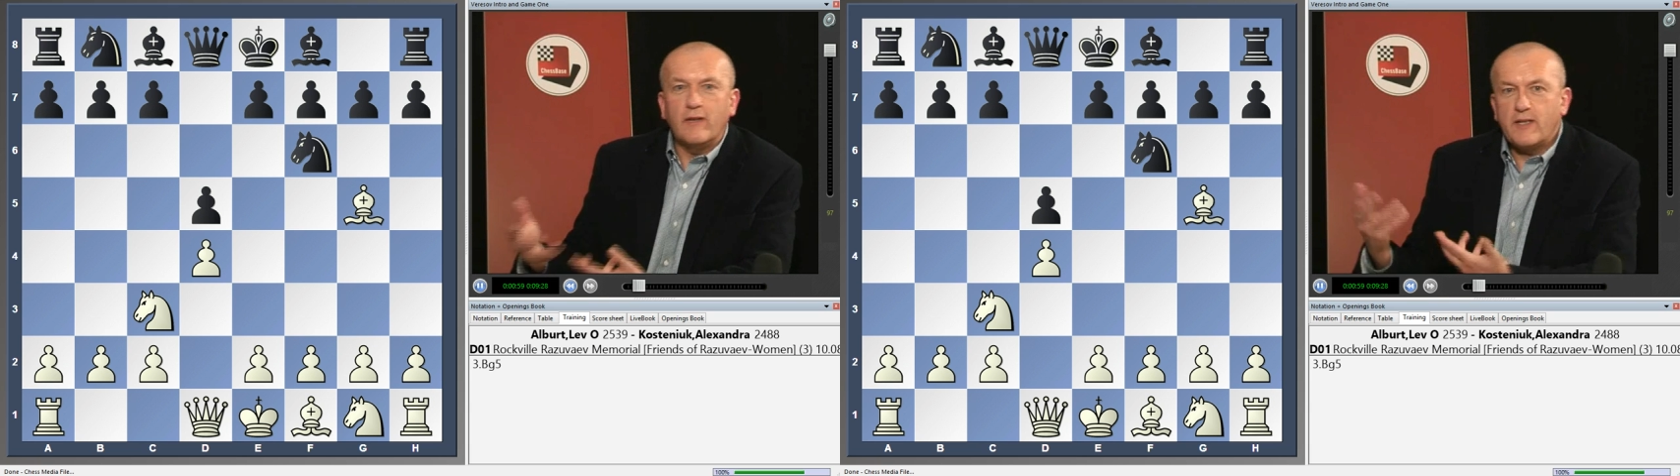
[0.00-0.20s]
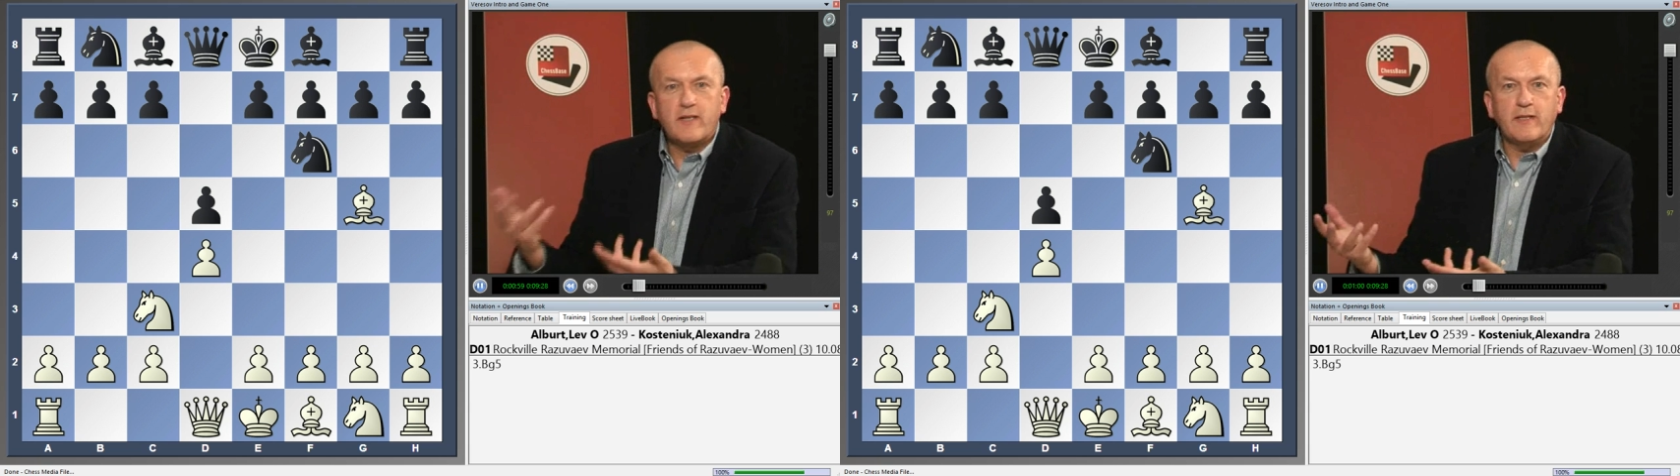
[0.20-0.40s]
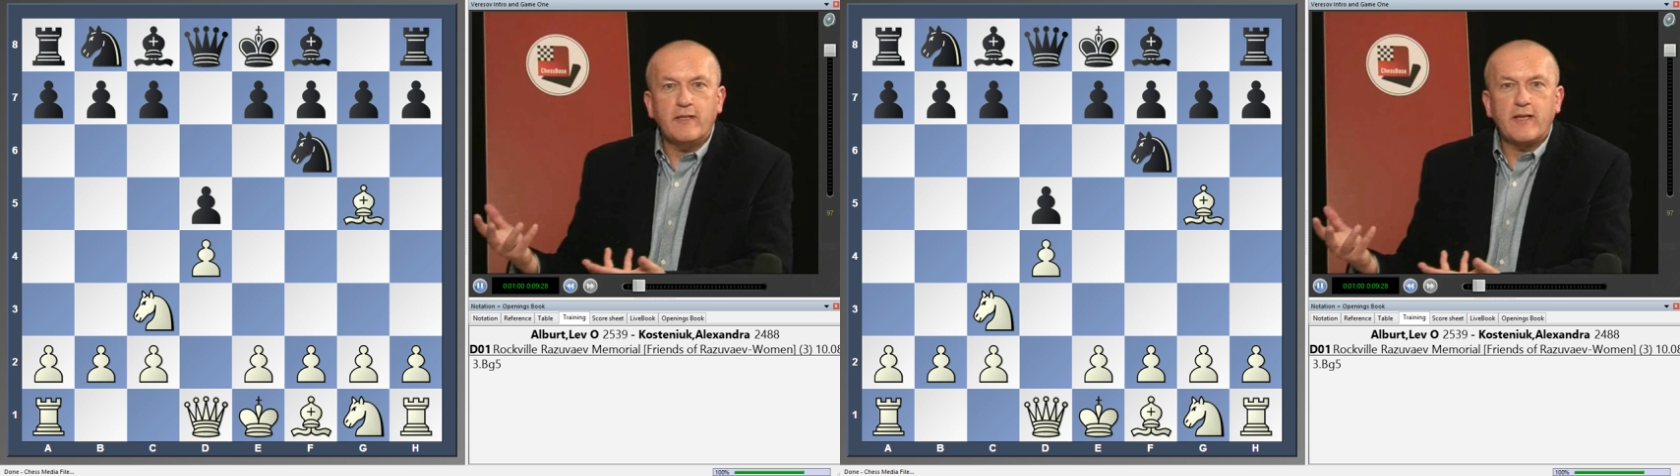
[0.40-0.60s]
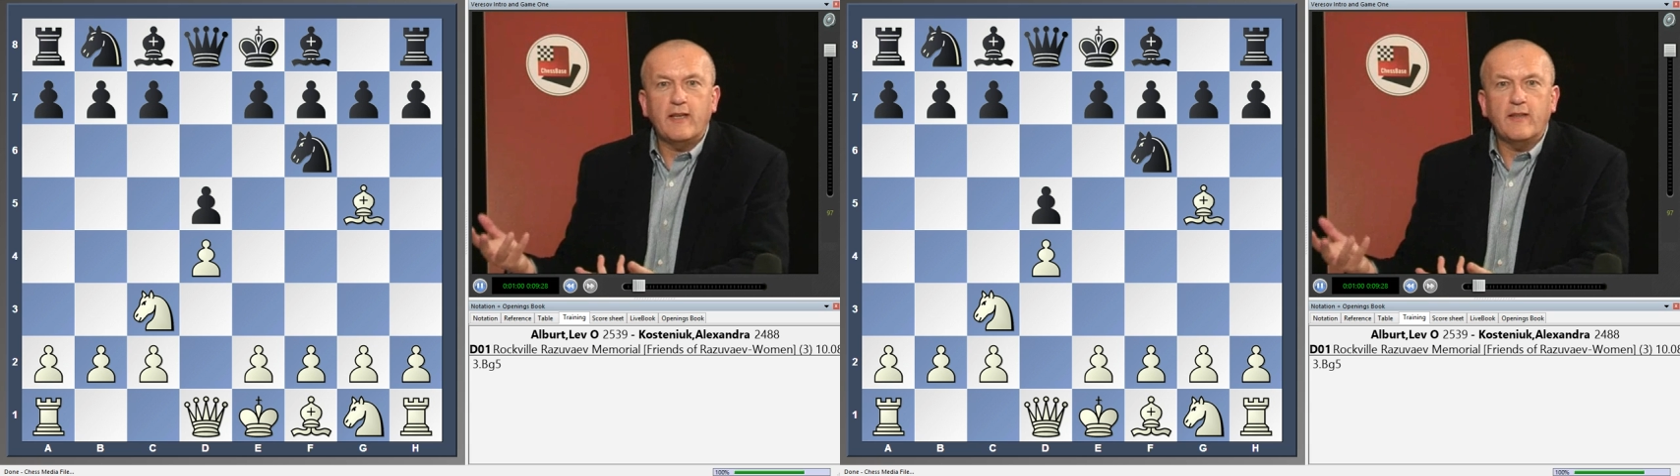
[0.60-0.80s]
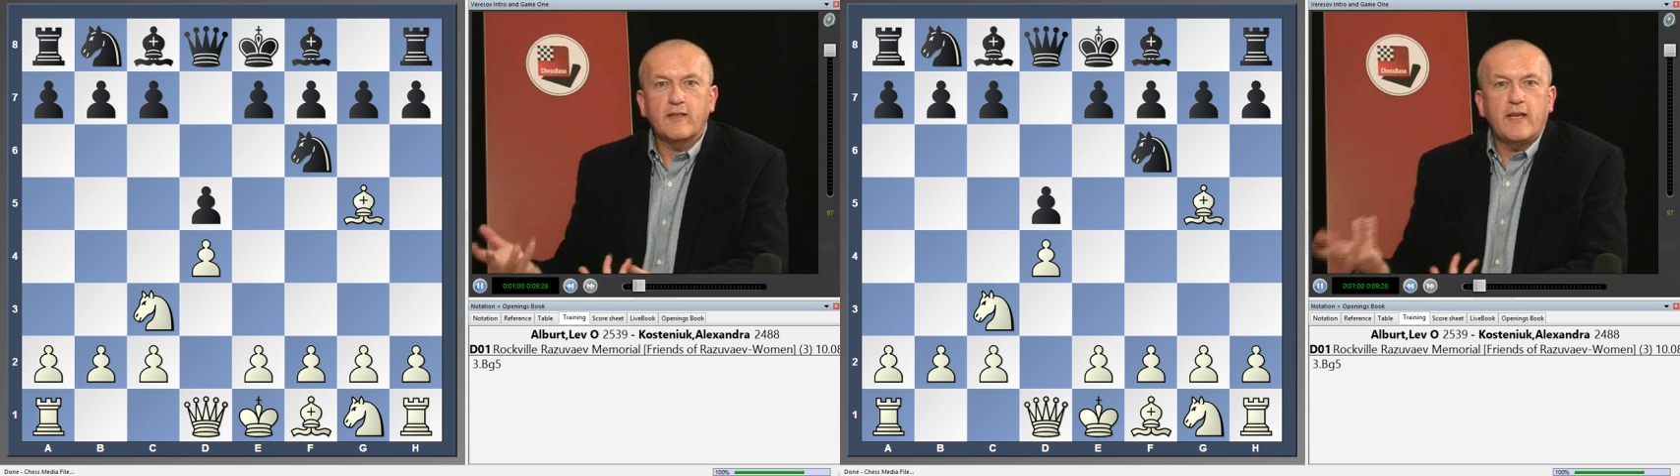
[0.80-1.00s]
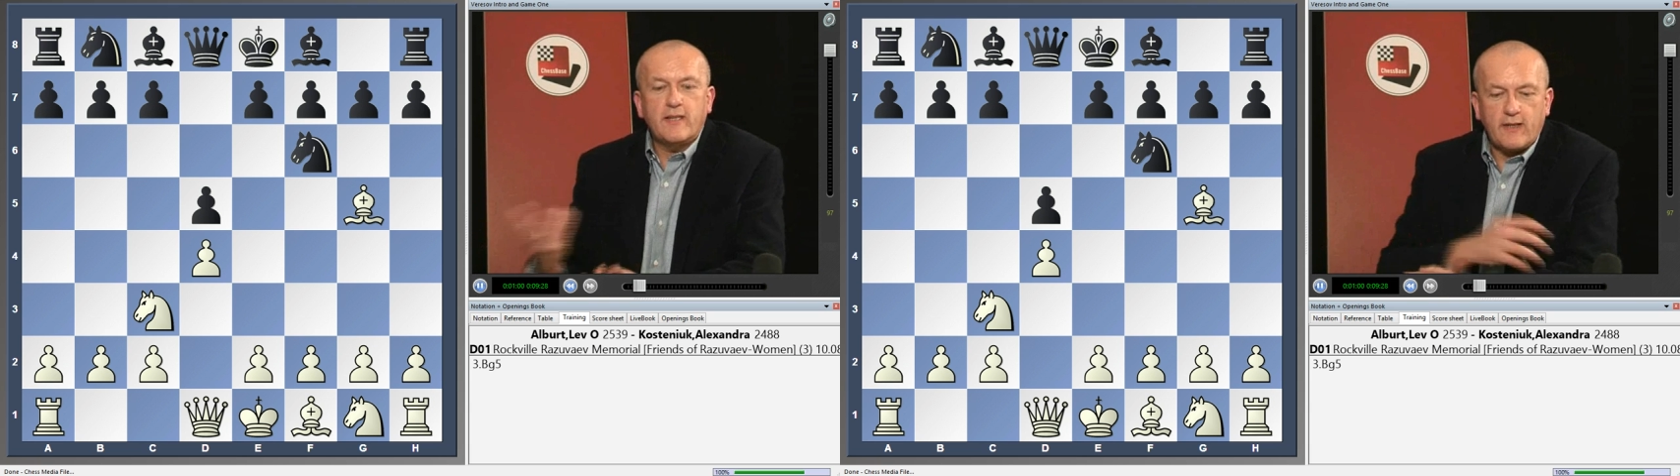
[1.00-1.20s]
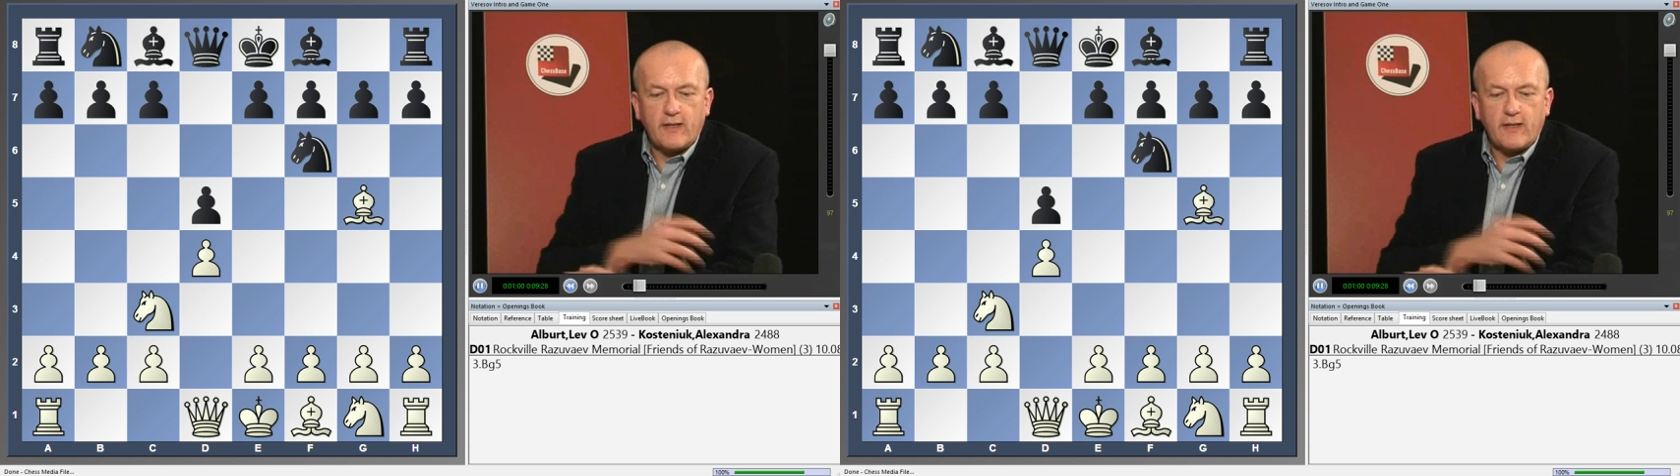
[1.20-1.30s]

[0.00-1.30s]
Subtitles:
He's simply taking the centre